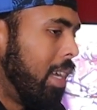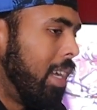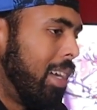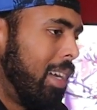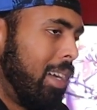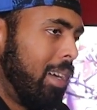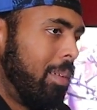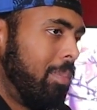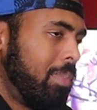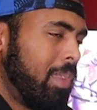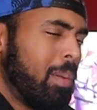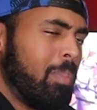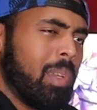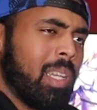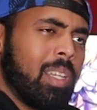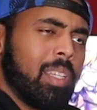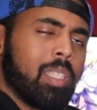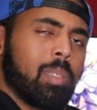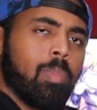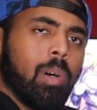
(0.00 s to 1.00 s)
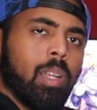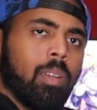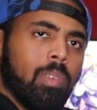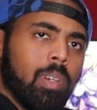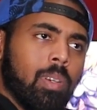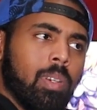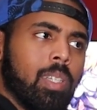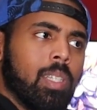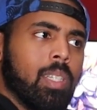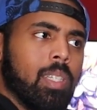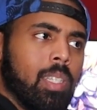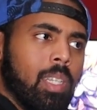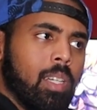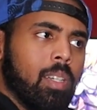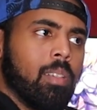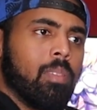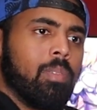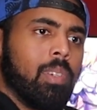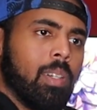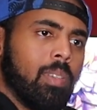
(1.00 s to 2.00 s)
Them and Gutsmall are very good.
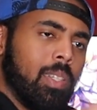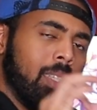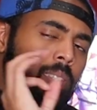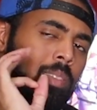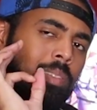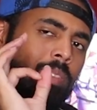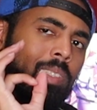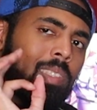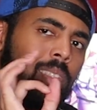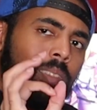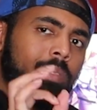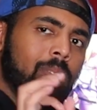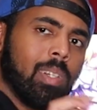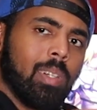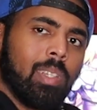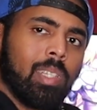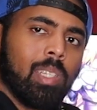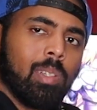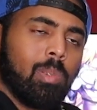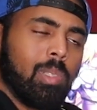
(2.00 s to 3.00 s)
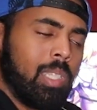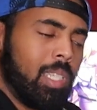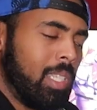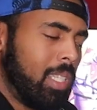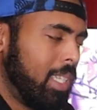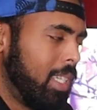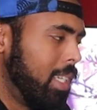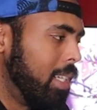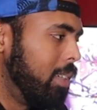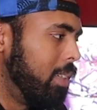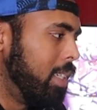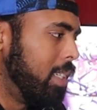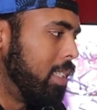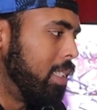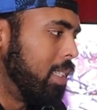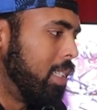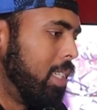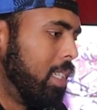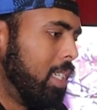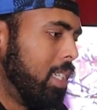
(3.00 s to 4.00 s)
They're very, very good with detail
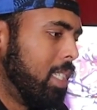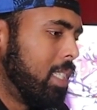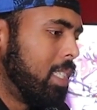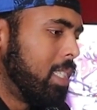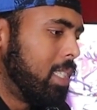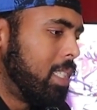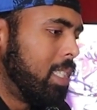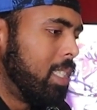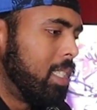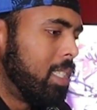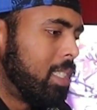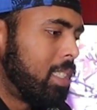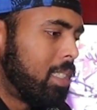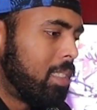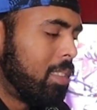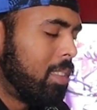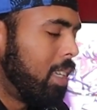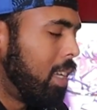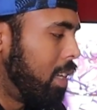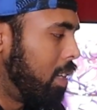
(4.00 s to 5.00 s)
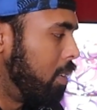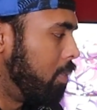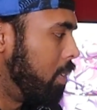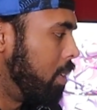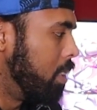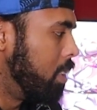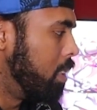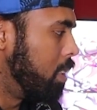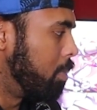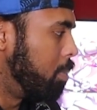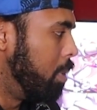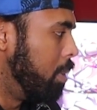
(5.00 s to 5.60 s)
and just how their figures look.